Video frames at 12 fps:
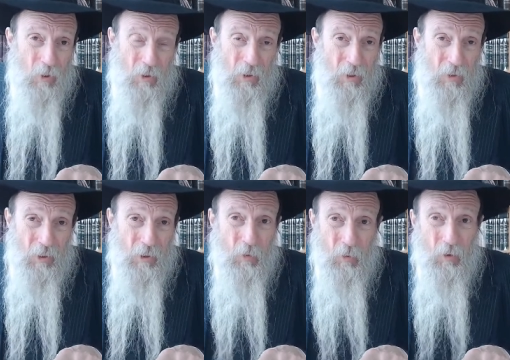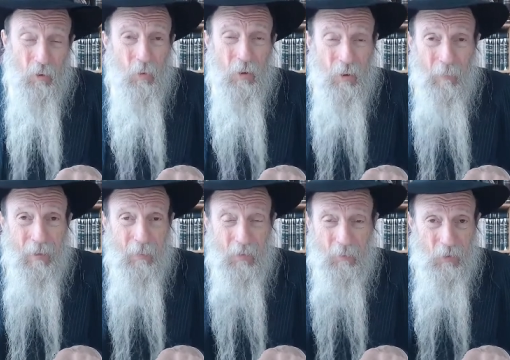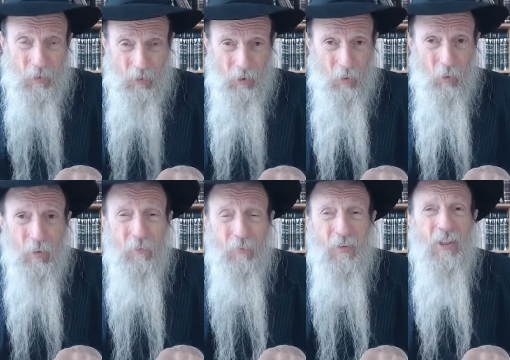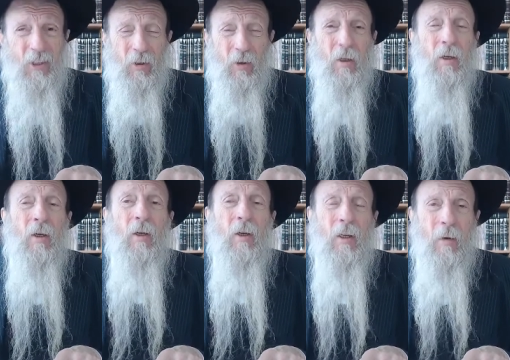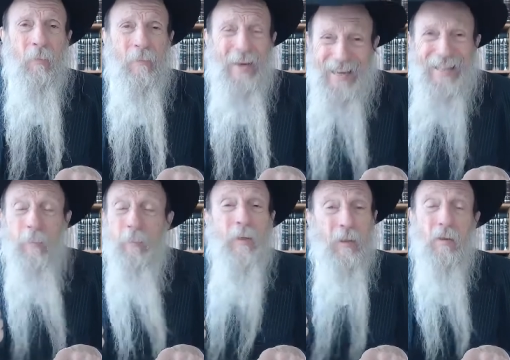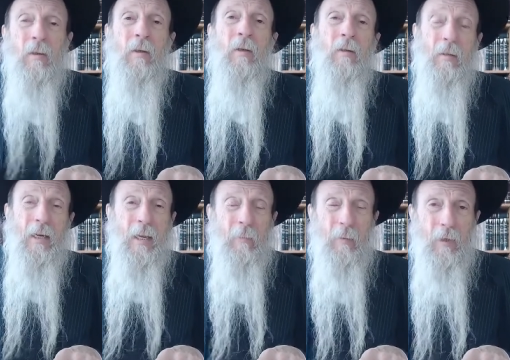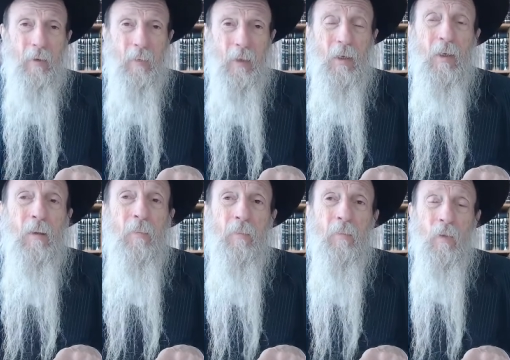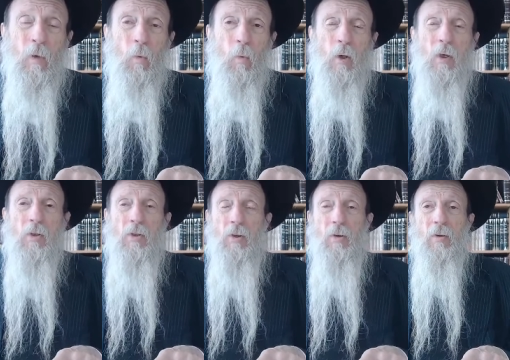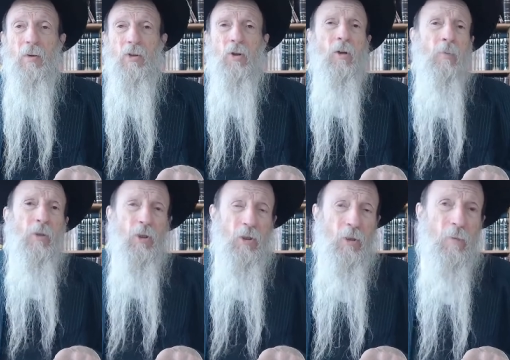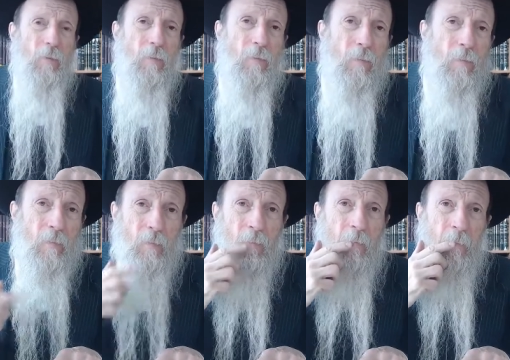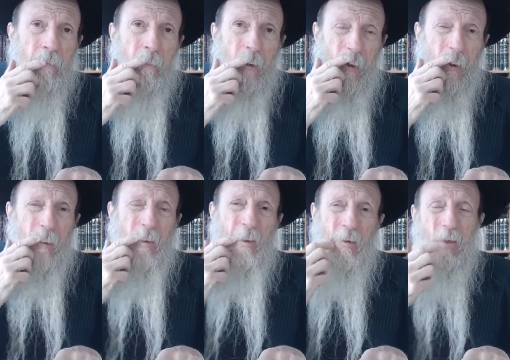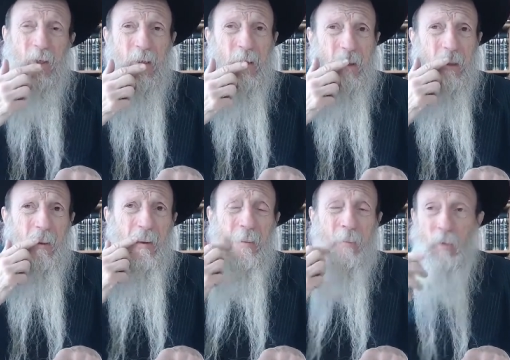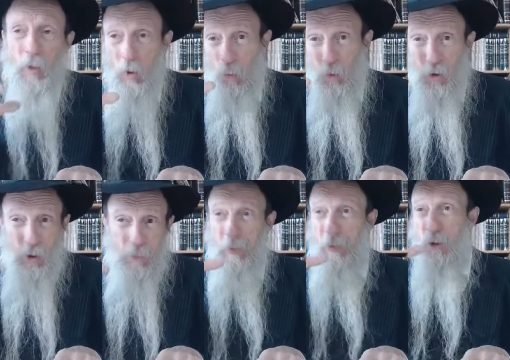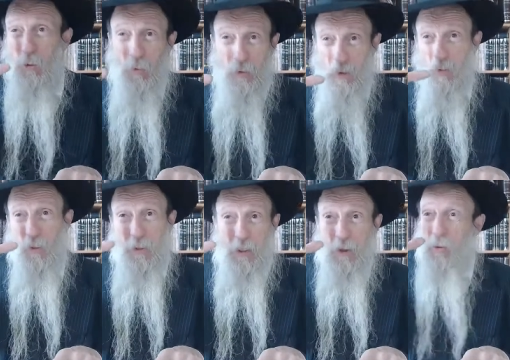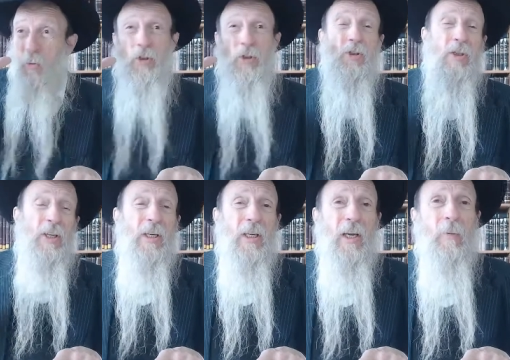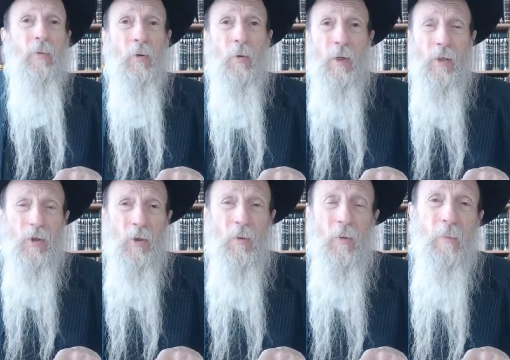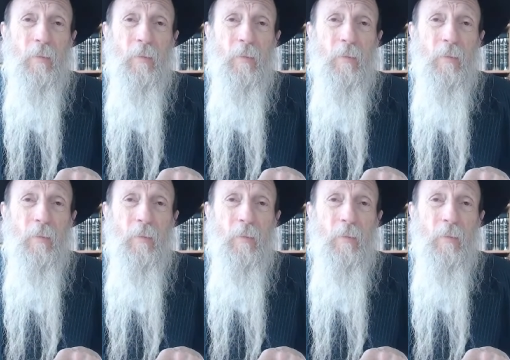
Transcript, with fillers: things then. He couldn't do the commandments physically. So the only physical commandment that Abraham did was circumcision. All the others he did were spiritual. These were conclusions that he came to on his own.